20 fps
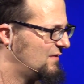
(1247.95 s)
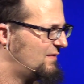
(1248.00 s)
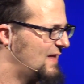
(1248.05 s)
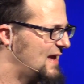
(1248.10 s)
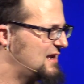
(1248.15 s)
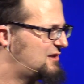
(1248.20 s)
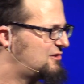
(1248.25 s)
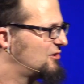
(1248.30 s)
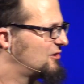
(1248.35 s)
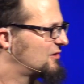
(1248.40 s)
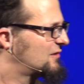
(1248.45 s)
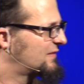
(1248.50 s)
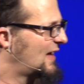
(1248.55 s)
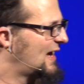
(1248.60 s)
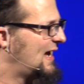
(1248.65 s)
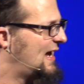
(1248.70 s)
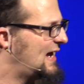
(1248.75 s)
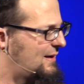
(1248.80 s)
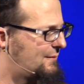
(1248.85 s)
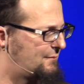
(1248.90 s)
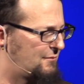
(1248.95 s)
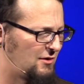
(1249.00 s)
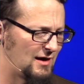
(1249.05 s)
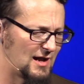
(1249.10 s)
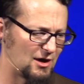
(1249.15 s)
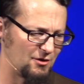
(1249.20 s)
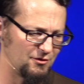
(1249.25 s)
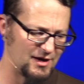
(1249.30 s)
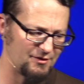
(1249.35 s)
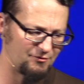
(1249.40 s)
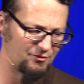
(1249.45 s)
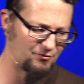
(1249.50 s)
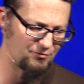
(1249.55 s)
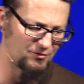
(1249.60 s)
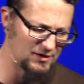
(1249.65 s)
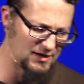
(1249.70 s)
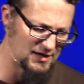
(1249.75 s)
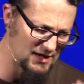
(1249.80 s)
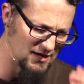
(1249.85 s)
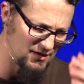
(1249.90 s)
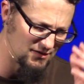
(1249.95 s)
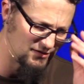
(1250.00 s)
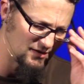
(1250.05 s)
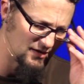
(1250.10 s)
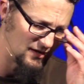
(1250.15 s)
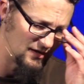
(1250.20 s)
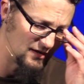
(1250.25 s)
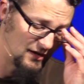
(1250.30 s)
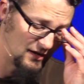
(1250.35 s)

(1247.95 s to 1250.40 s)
they took the hammer. And I'll never forget